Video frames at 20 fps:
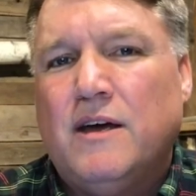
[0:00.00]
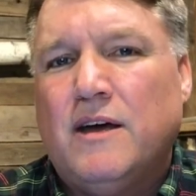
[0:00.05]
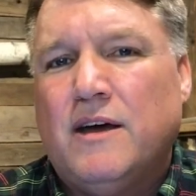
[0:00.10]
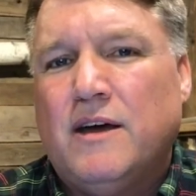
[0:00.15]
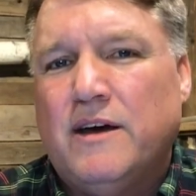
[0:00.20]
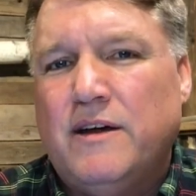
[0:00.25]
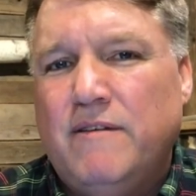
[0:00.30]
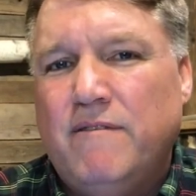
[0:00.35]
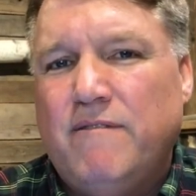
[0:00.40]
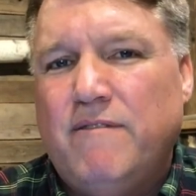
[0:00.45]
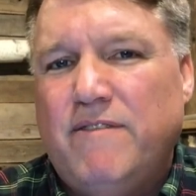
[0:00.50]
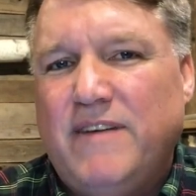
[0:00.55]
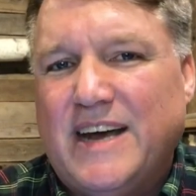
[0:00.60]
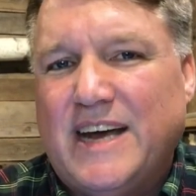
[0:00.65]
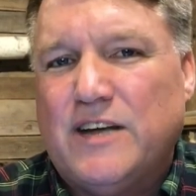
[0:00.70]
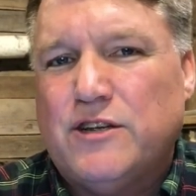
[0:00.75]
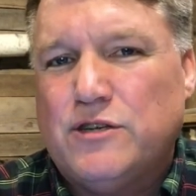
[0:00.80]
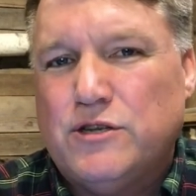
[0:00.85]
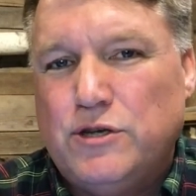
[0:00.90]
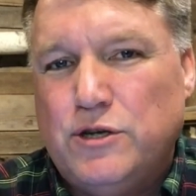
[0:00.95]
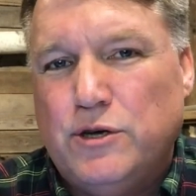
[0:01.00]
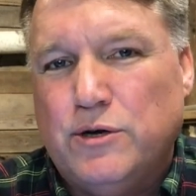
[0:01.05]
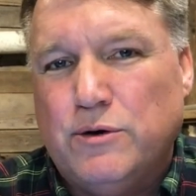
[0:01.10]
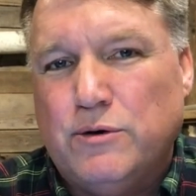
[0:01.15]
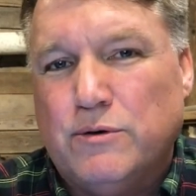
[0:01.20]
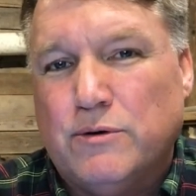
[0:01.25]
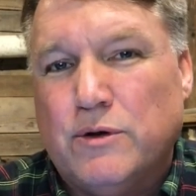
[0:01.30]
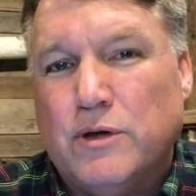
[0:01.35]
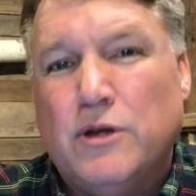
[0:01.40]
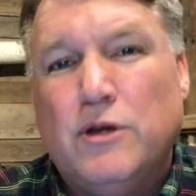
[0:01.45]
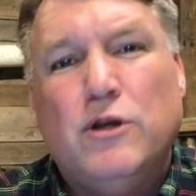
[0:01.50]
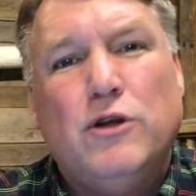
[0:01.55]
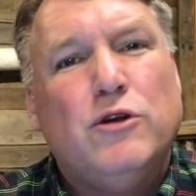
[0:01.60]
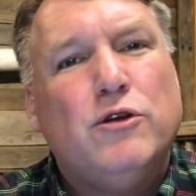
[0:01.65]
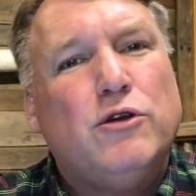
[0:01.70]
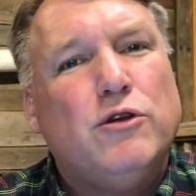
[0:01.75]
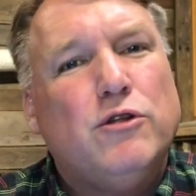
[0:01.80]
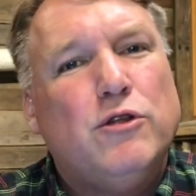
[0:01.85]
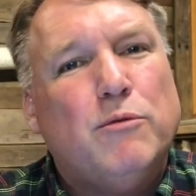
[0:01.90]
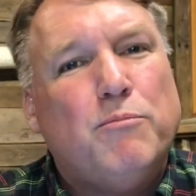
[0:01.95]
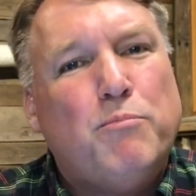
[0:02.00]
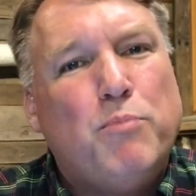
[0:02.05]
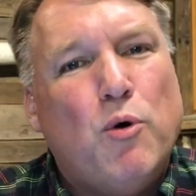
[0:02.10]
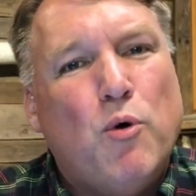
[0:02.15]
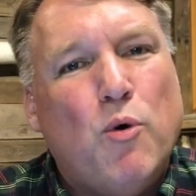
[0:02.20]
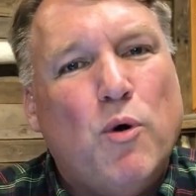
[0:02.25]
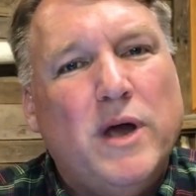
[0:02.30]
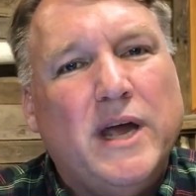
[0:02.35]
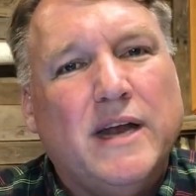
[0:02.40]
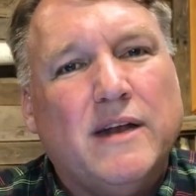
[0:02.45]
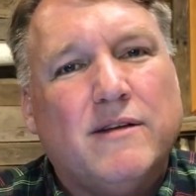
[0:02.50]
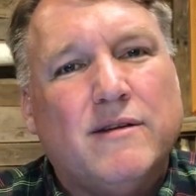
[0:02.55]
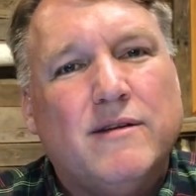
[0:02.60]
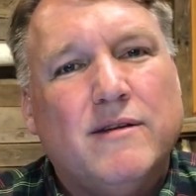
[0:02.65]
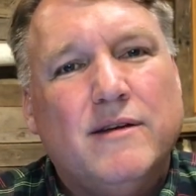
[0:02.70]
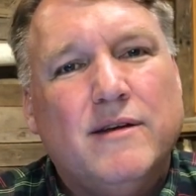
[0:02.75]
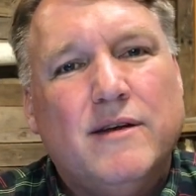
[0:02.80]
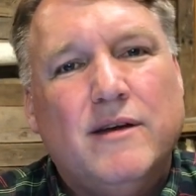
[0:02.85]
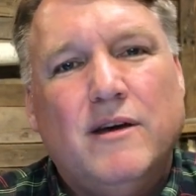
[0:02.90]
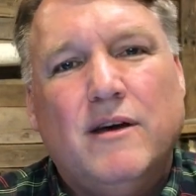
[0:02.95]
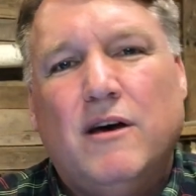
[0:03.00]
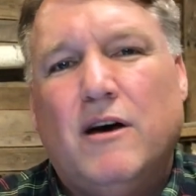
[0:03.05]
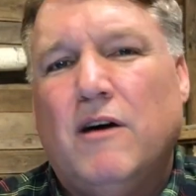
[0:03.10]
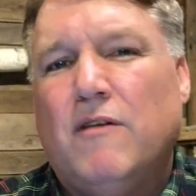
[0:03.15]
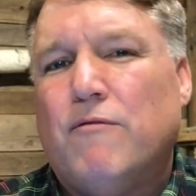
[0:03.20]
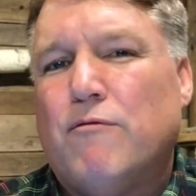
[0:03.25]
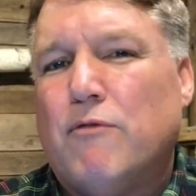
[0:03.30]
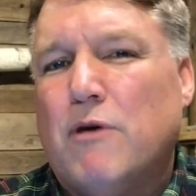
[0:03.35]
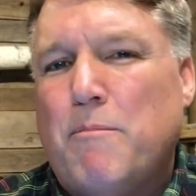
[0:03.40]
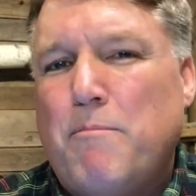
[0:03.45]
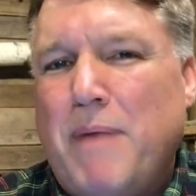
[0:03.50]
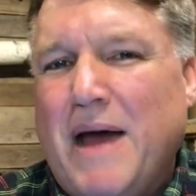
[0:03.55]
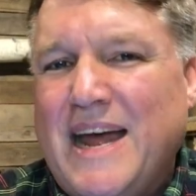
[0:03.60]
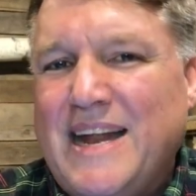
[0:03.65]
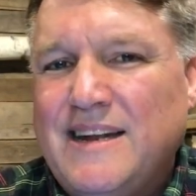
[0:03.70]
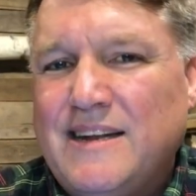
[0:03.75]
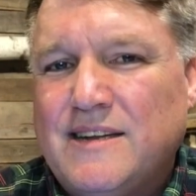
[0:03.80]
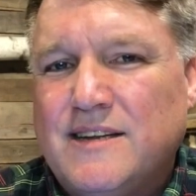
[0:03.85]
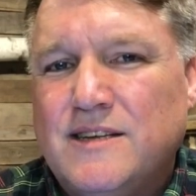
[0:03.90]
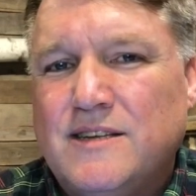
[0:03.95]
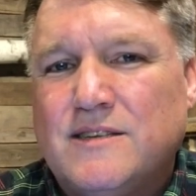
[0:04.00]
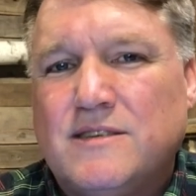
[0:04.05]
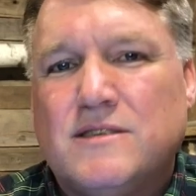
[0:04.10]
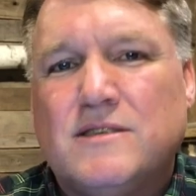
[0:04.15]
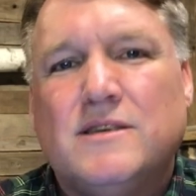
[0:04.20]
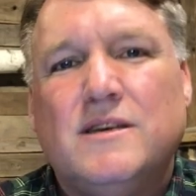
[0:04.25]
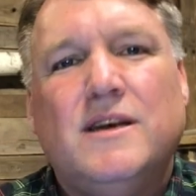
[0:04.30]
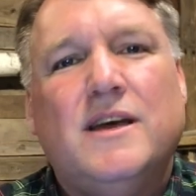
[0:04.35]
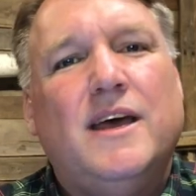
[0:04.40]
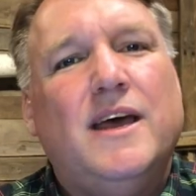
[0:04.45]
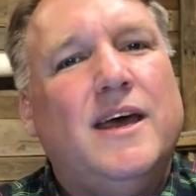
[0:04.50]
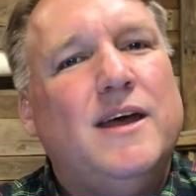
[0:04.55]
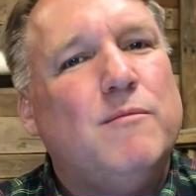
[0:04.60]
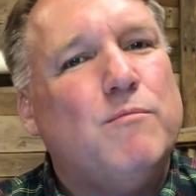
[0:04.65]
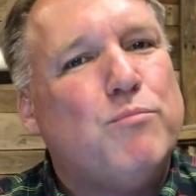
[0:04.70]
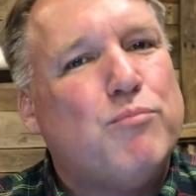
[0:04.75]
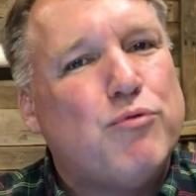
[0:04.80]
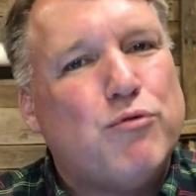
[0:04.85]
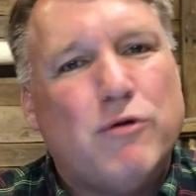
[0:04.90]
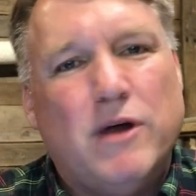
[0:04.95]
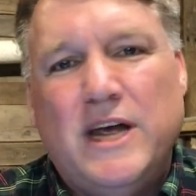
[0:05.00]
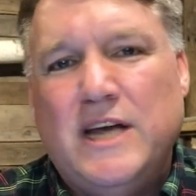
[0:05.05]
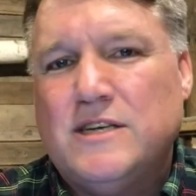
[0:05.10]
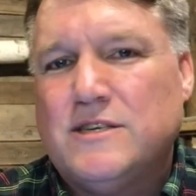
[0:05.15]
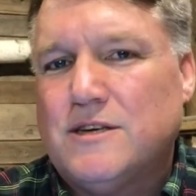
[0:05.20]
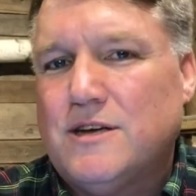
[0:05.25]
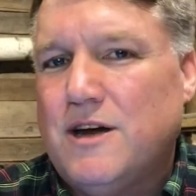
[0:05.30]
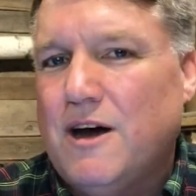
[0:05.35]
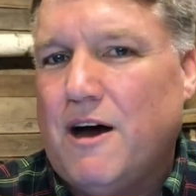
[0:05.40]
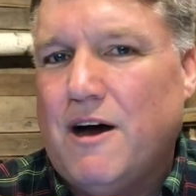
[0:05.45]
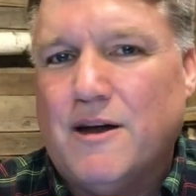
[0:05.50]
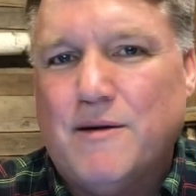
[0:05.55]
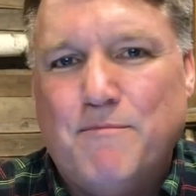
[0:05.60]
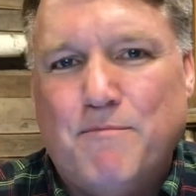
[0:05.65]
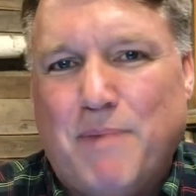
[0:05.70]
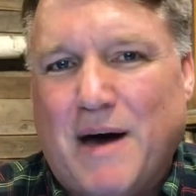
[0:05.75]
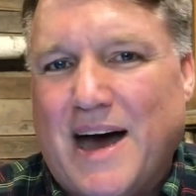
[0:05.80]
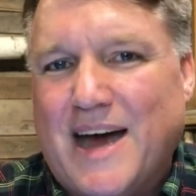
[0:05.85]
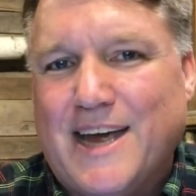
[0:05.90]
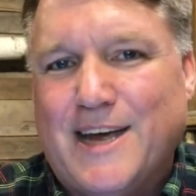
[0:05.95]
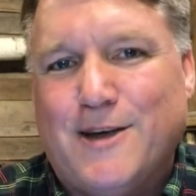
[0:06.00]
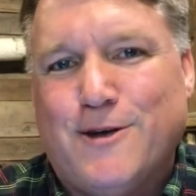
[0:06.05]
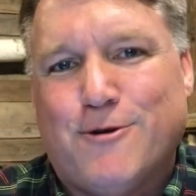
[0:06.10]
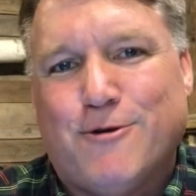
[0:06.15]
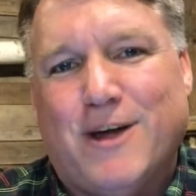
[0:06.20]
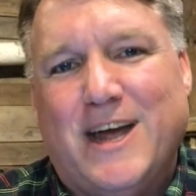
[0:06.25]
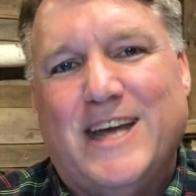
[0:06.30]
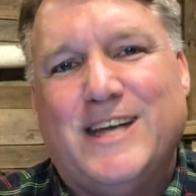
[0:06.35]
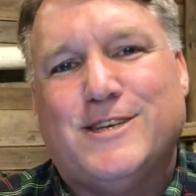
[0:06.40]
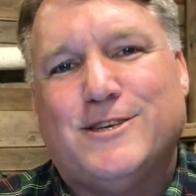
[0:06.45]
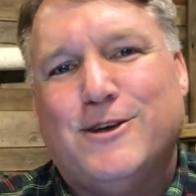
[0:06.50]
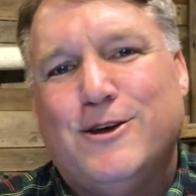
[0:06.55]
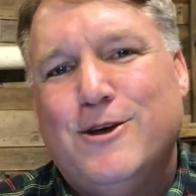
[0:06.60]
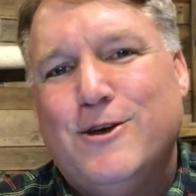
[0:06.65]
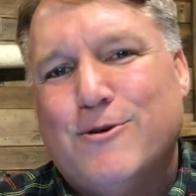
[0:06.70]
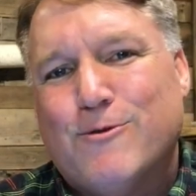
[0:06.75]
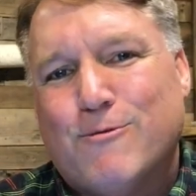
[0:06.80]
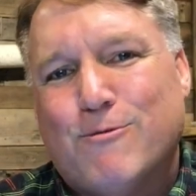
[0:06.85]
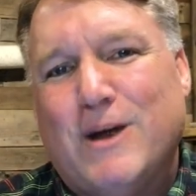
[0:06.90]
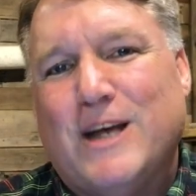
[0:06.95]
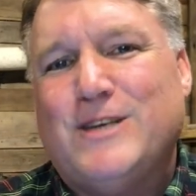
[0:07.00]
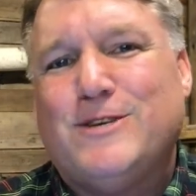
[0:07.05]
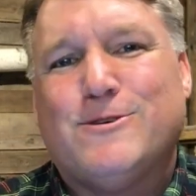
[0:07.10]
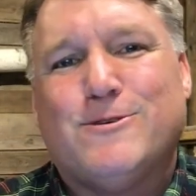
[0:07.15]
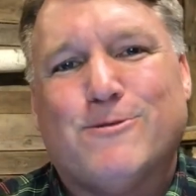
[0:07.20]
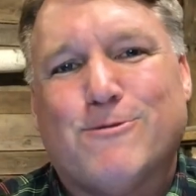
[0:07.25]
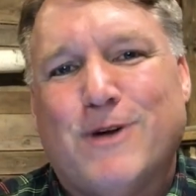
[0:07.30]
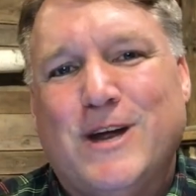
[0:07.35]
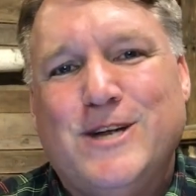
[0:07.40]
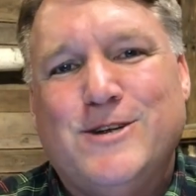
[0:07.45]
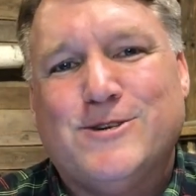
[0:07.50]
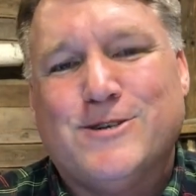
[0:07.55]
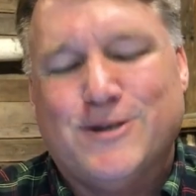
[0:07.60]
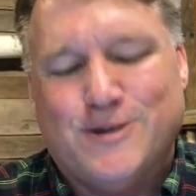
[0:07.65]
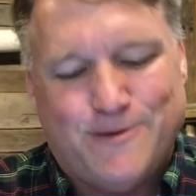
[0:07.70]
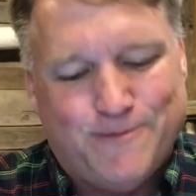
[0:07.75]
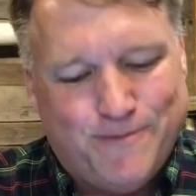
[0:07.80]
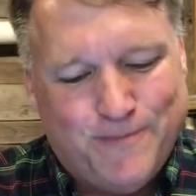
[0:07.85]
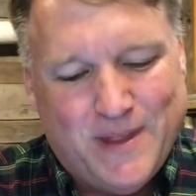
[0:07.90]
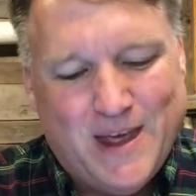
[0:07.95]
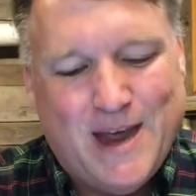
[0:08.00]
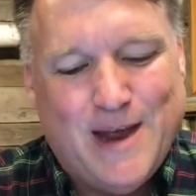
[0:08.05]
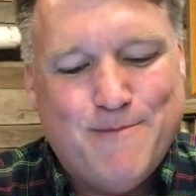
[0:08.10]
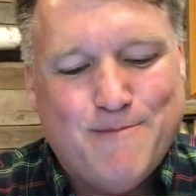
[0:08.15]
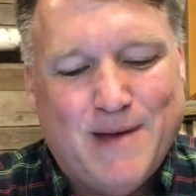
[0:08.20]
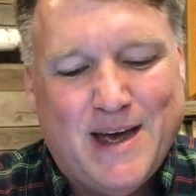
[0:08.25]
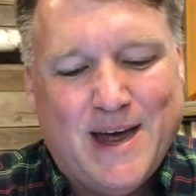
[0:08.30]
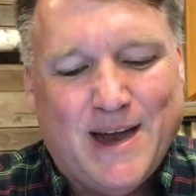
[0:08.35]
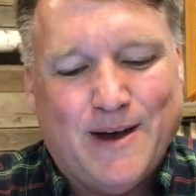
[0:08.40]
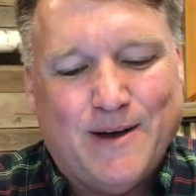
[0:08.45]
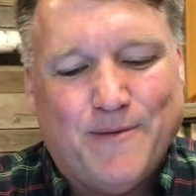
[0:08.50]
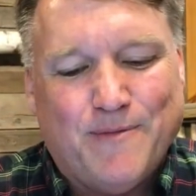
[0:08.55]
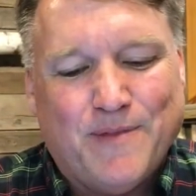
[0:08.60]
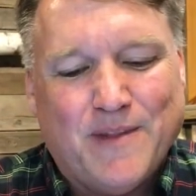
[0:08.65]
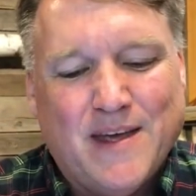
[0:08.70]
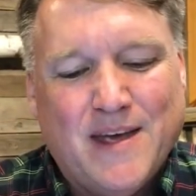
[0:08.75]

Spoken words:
convicts you to the point of repentance and, praise God by grace, restoration. Amen.